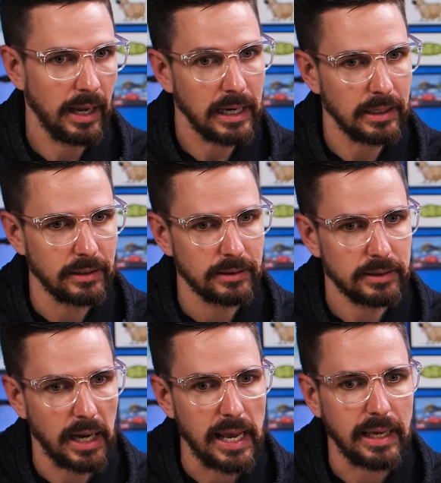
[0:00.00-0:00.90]
in
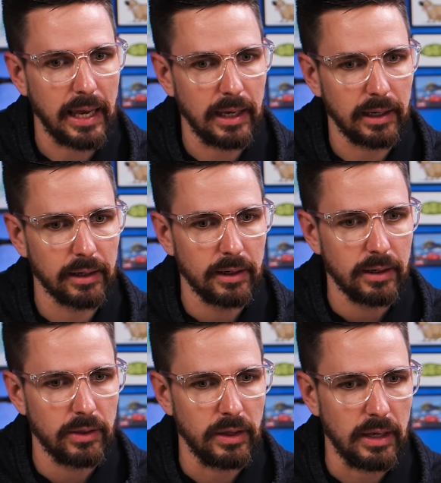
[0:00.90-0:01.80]
taking
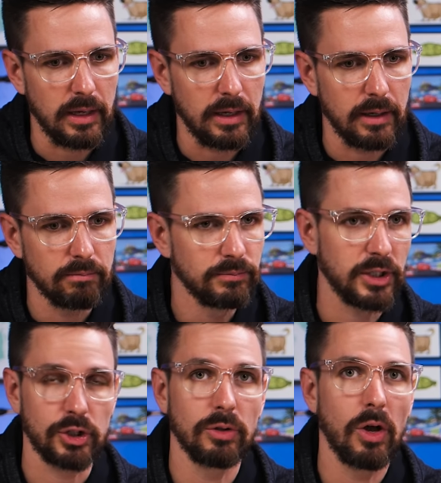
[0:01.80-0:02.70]
the
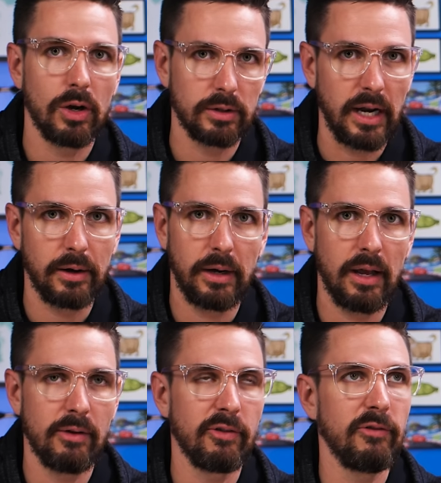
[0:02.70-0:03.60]
such a long narrative,